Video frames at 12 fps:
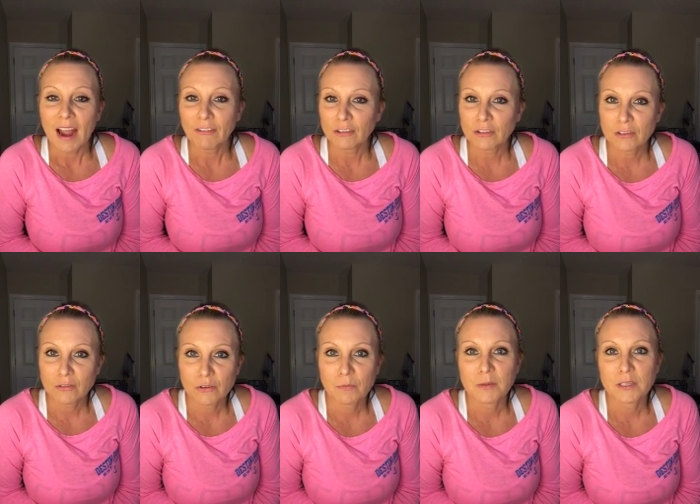after this
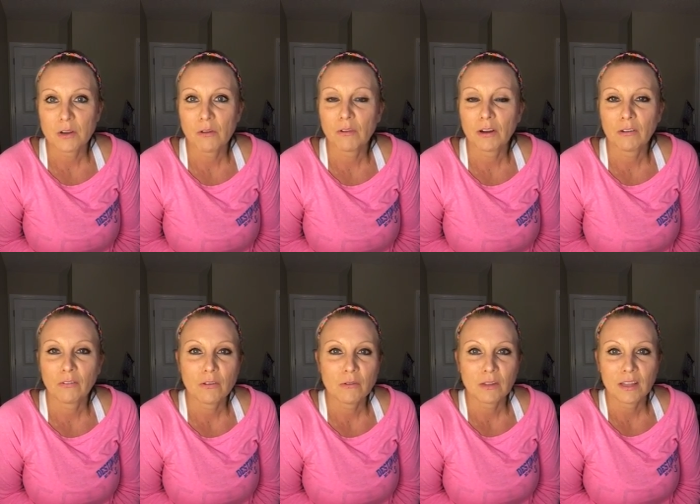group is over,
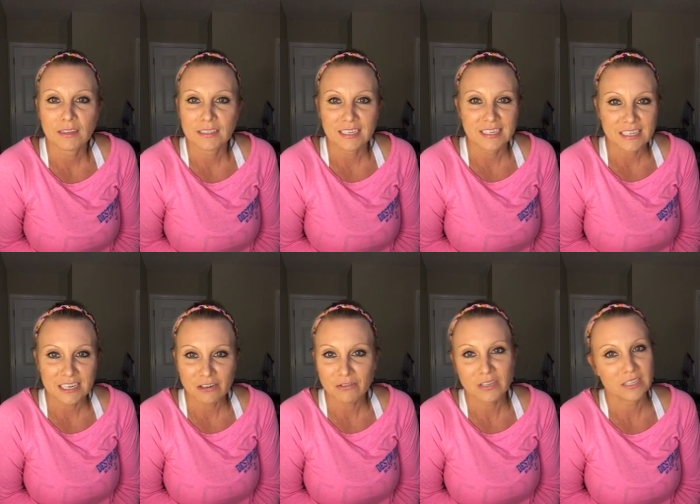if you would like to
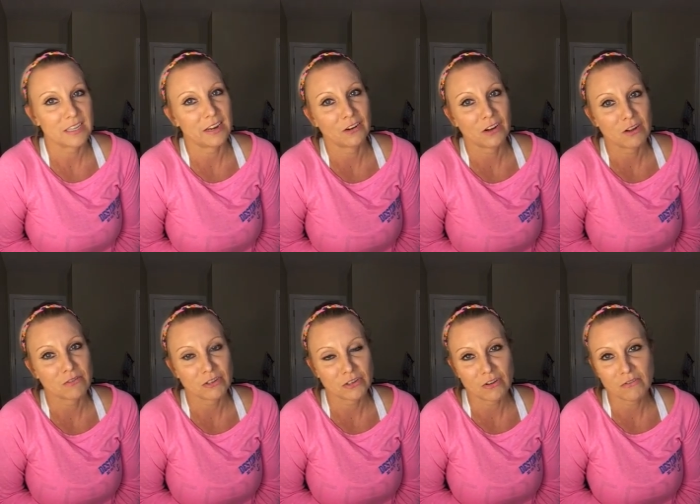continue, just let your
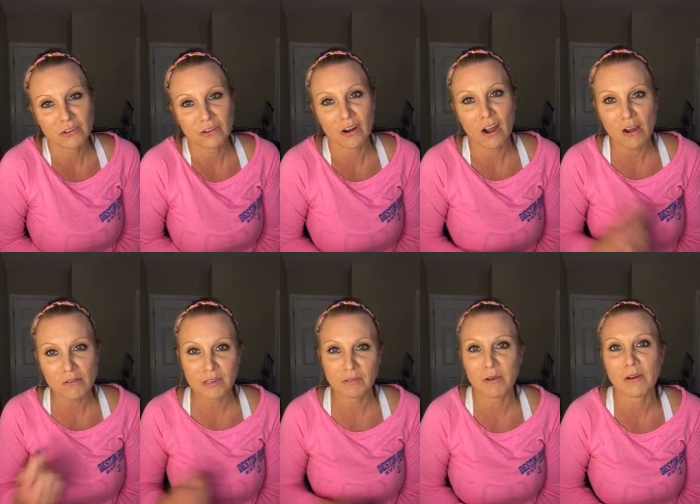coach know and you're
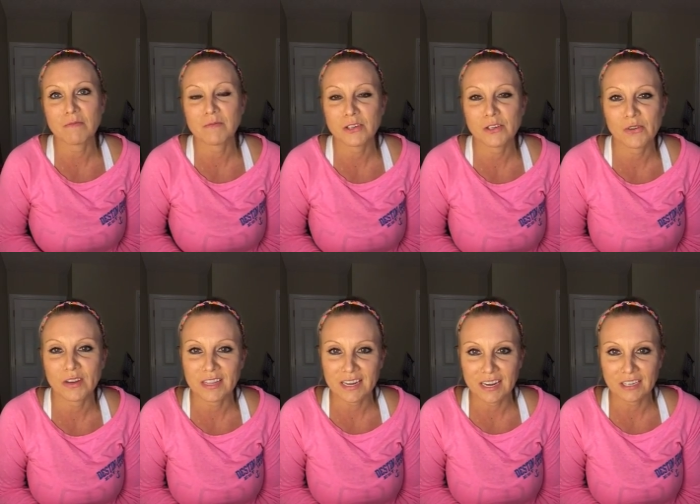always welcome to
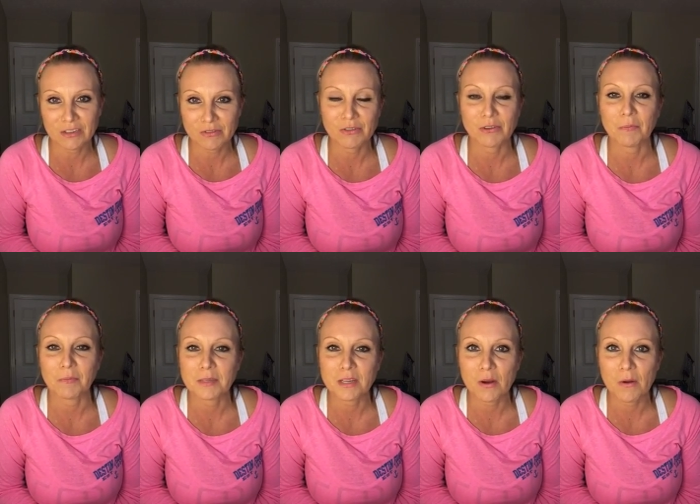join the next
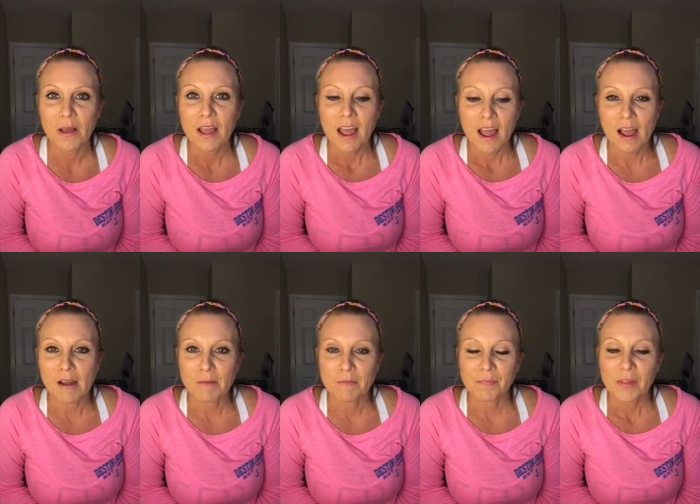group. So
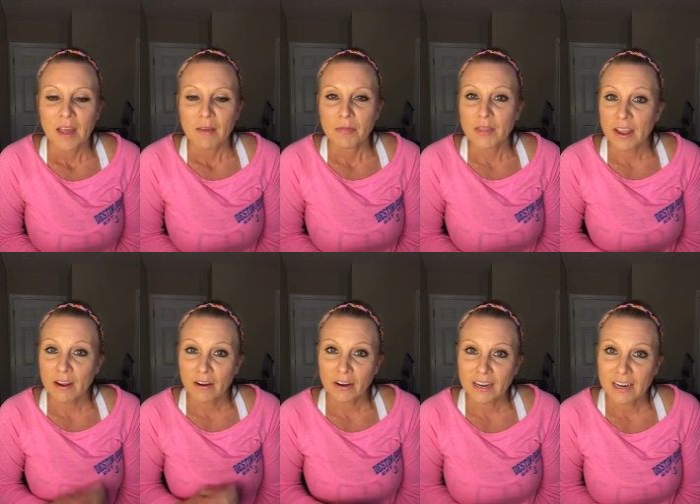um, they
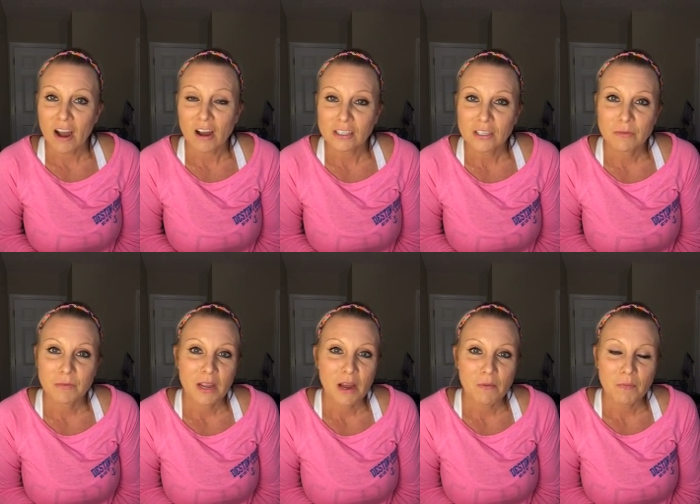are going to also
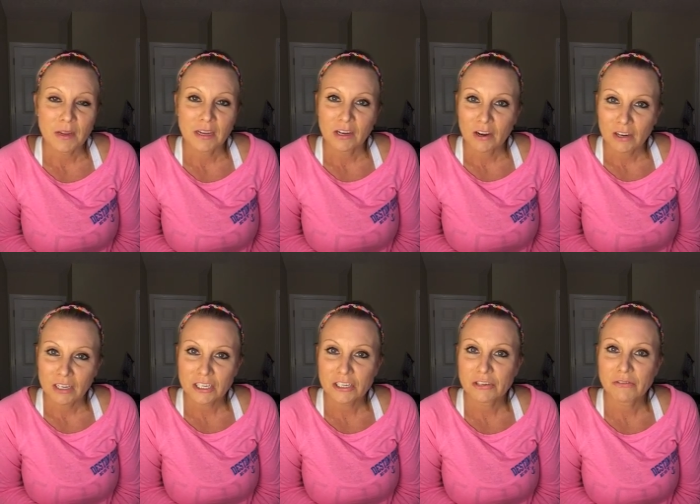be helping
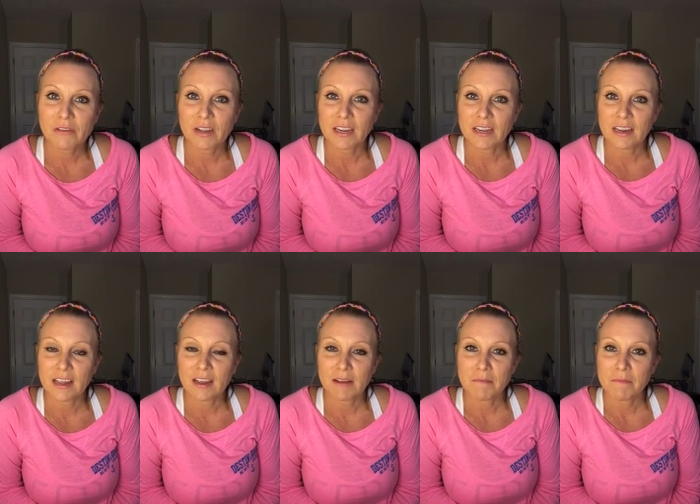encourage you and
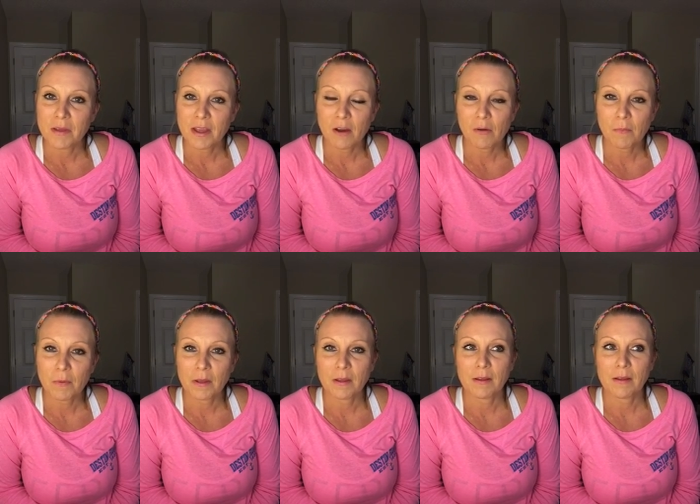um, help
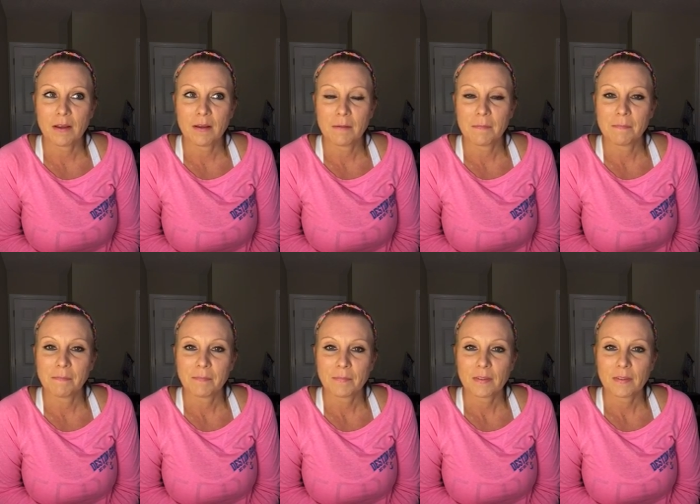um,